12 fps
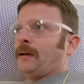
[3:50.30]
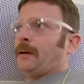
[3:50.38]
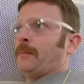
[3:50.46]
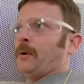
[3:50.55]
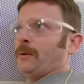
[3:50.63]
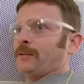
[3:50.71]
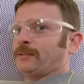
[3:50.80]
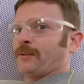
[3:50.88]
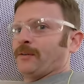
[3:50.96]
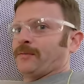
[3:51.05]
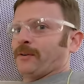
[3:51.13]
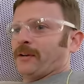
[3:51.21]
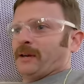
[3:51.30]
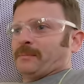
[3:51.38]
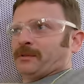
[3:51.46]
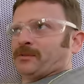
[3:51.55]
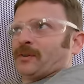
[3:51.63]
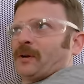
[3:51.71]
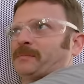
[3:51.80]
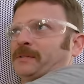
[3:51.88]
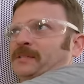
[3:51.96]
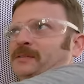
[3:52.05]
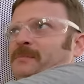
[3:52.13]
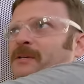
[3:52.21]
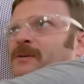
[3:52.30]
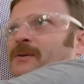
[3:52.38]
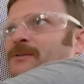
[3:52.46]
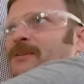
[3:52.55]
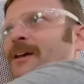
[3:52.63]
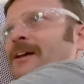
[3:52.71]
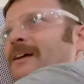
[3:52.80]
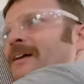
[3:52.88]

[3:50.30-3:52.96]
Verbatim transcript: I'm always so afraid I'm gonna drop these speakers